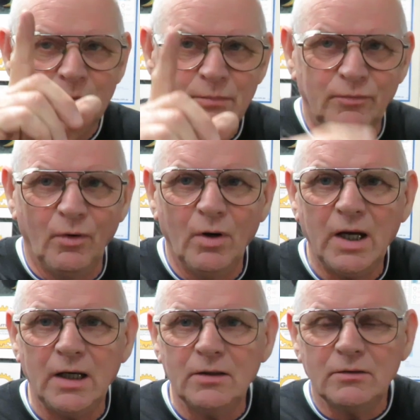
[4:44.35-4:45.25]

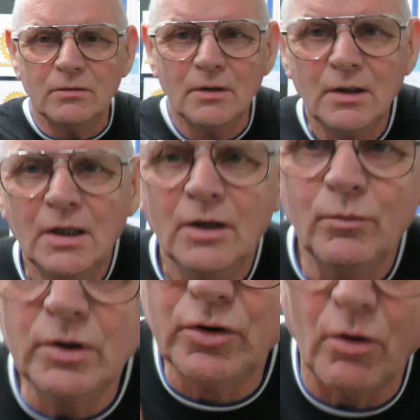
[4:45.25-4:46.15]
Beforehand,
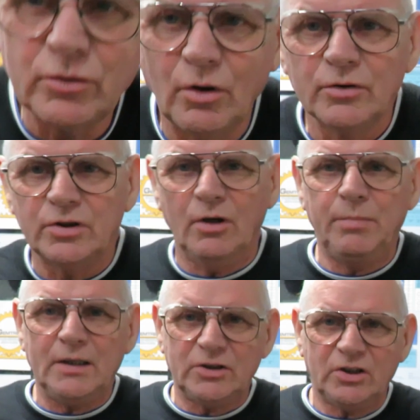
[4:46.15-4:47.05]
we talked also
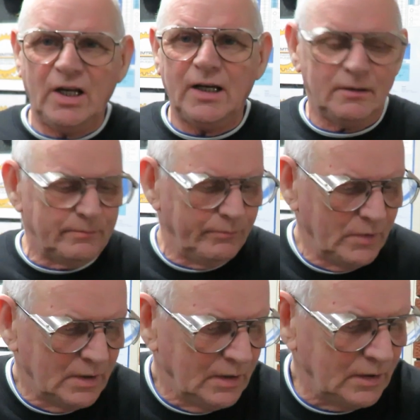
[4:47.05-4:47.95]
about Stan.
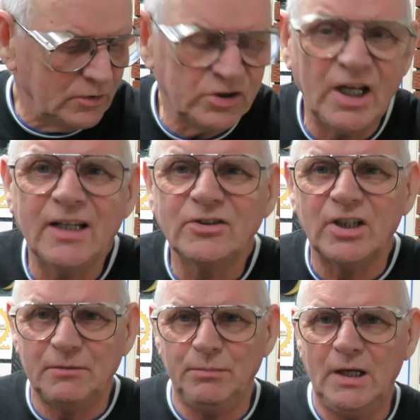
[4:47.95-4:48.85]
Now, Stan
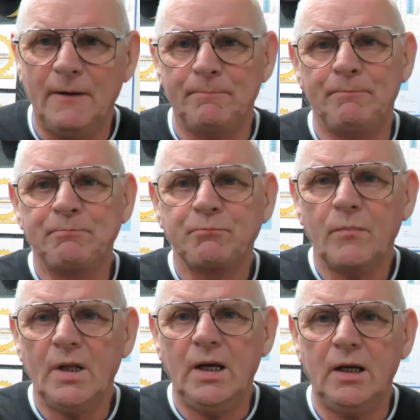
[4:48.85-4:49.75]
set me up
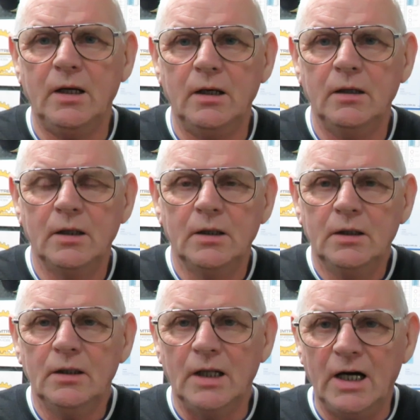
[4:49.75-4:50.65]

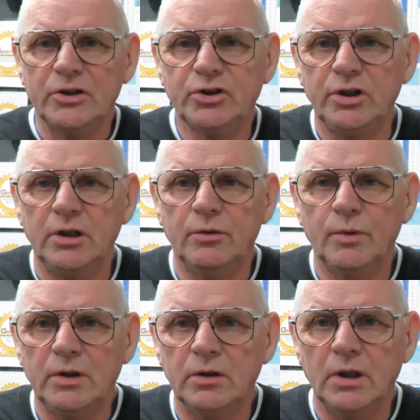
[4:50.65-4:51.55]
last year
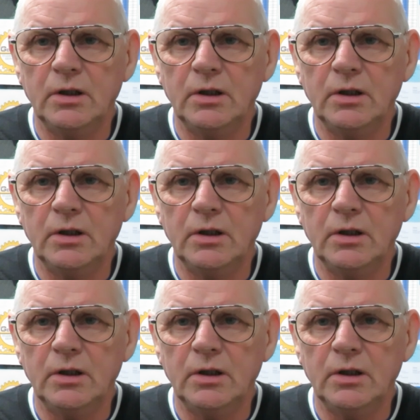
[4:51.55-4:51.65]
when